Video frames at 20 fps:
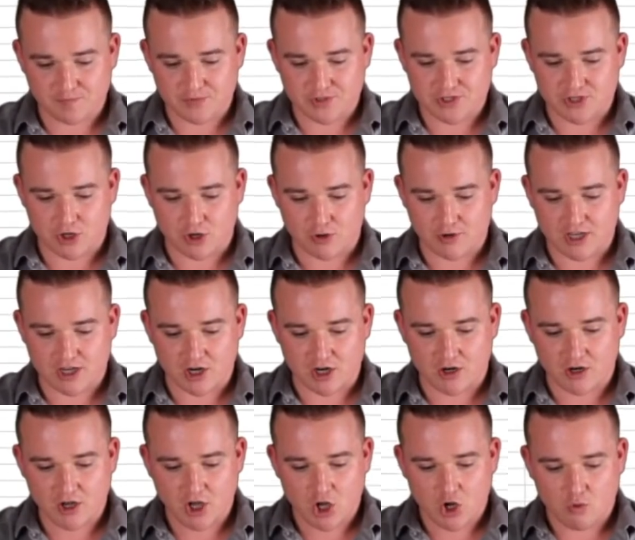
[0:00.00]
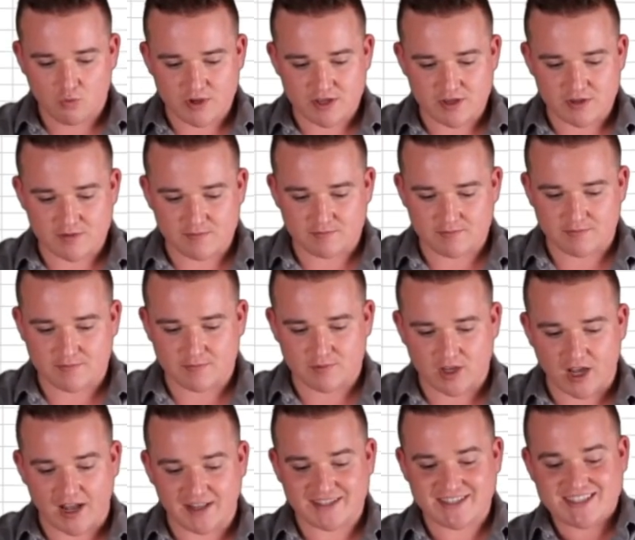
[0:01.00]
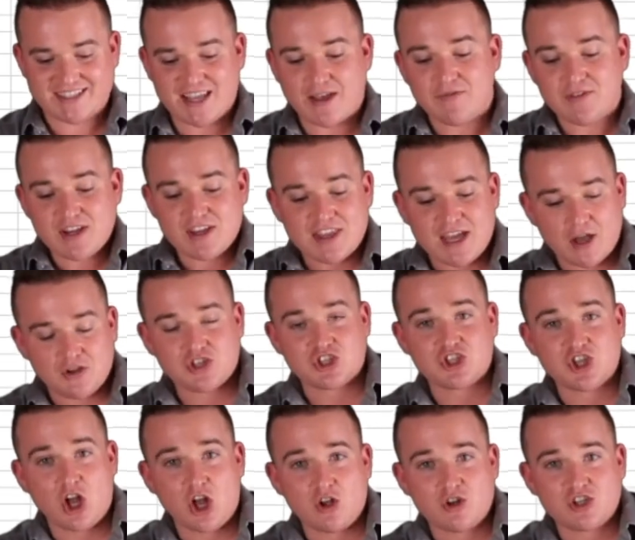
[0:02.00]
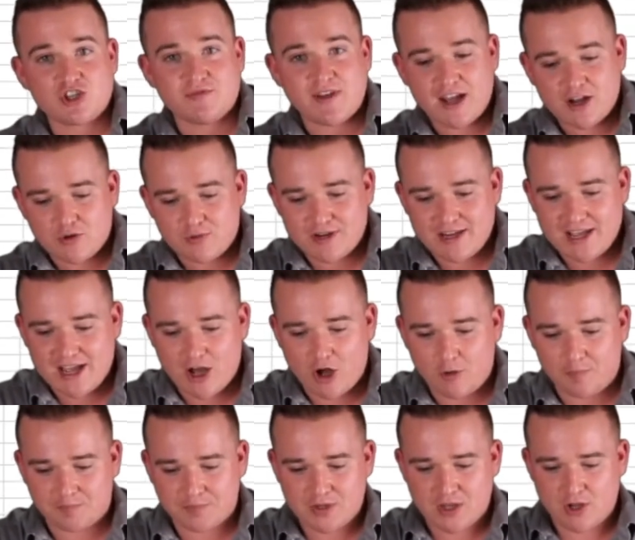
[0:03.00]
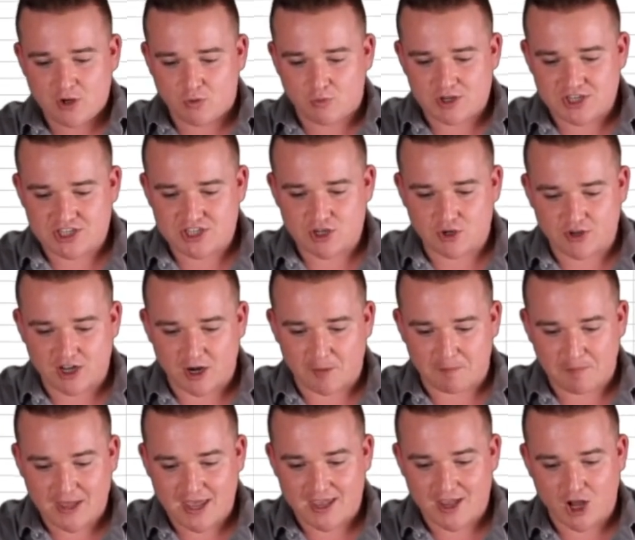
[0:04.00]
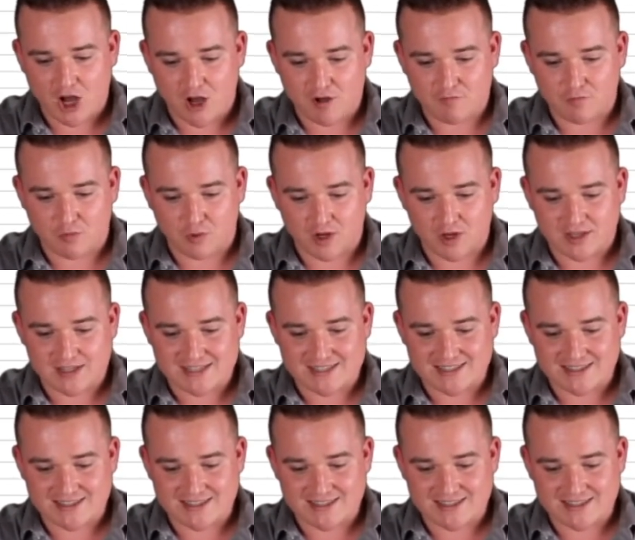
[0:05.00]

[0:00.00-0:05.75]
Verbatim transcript: So here we got seventy thousand dollars of equity out. We still got to pay off what is